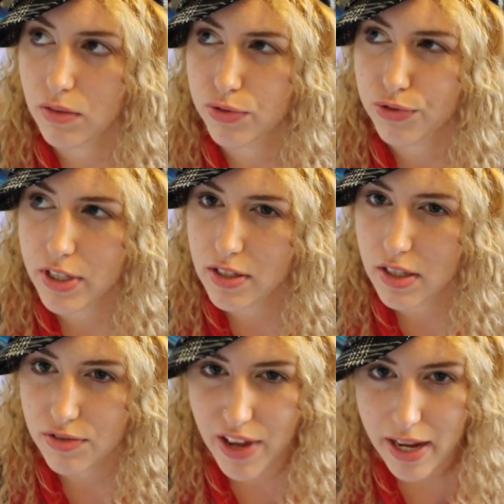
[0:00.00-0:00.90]
friends
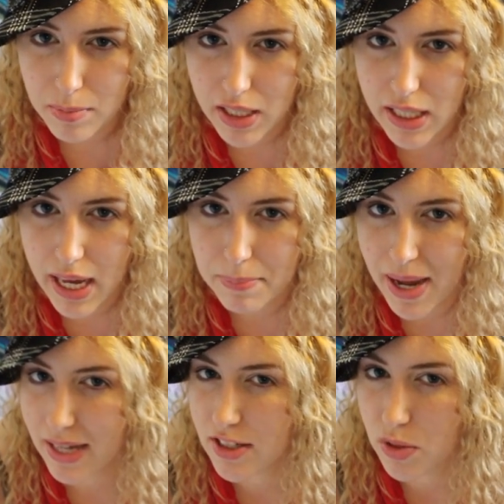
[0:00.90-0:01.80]
of the family had
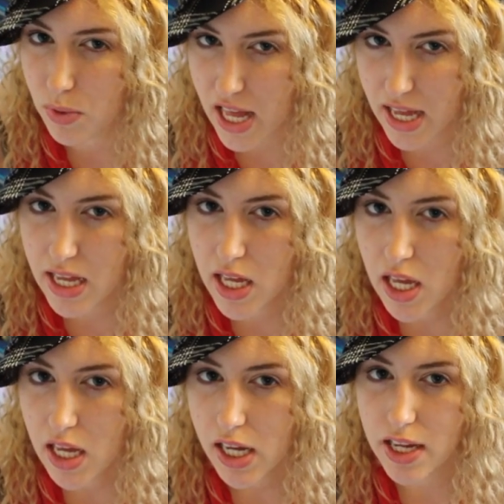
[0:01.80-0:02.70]
passed away.
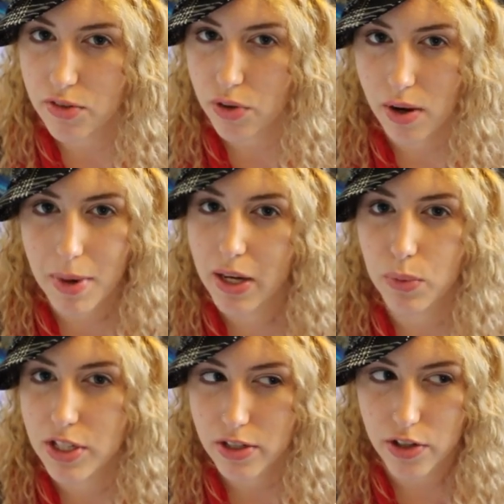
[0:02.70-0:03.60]
Even though I might
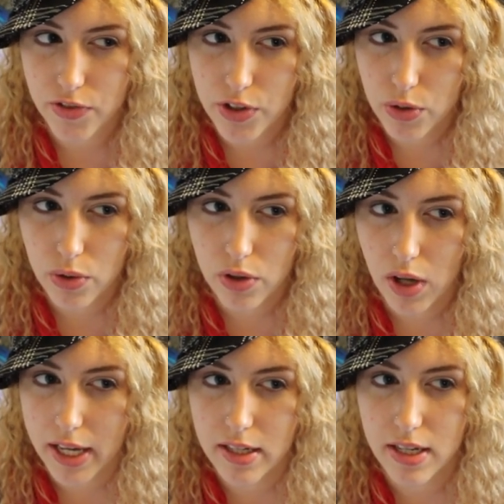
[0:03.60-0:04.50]
have went to their funeral,
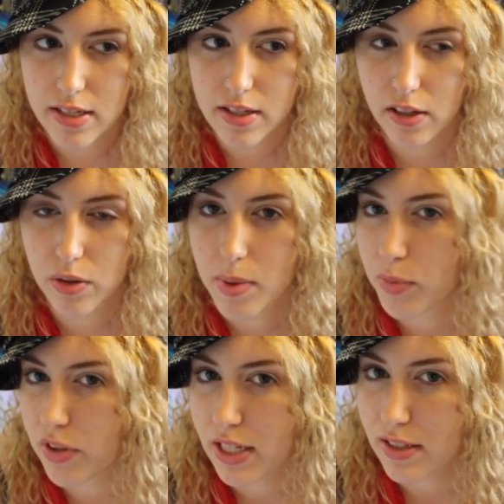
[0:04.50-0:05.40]
I didn't necessarily
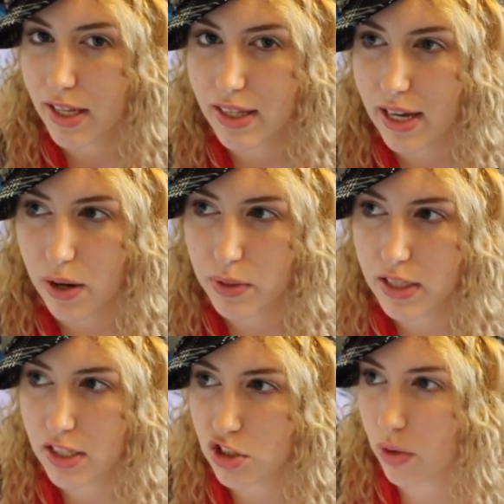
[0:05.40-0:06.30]
remember things like that. I would
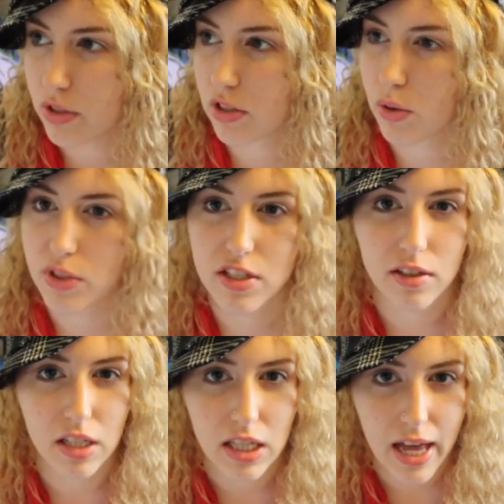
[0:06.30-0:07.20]
think so-and-so was
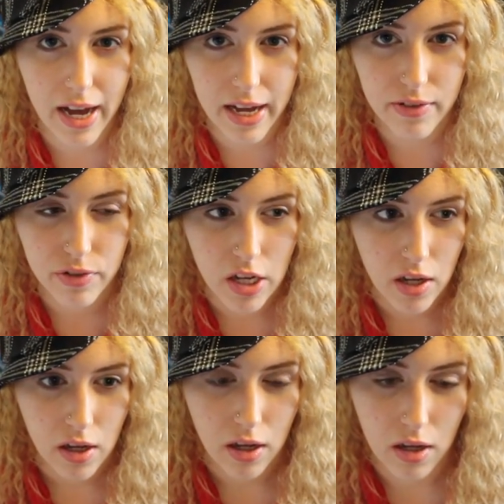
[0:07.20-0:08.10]
still alive.
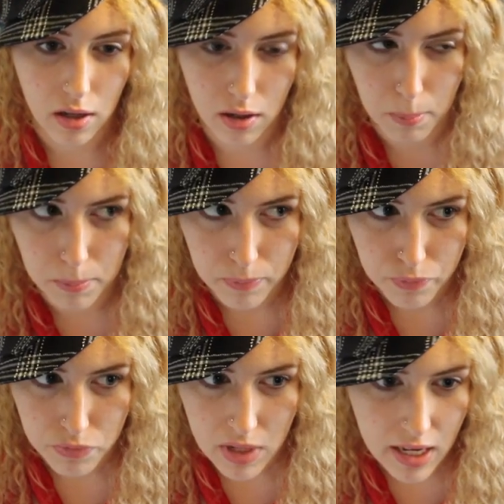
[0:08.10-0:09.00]

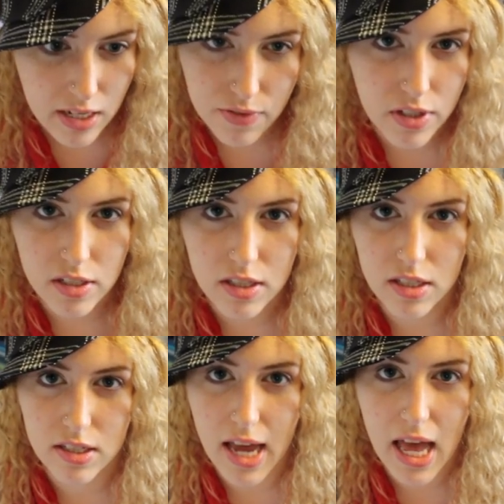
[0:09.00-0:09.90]
And even to
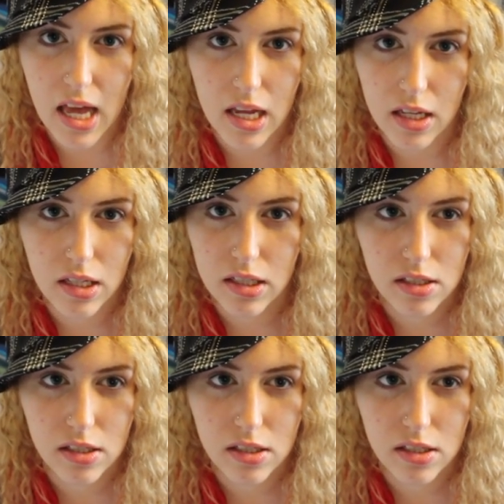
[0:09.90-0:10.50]
this day,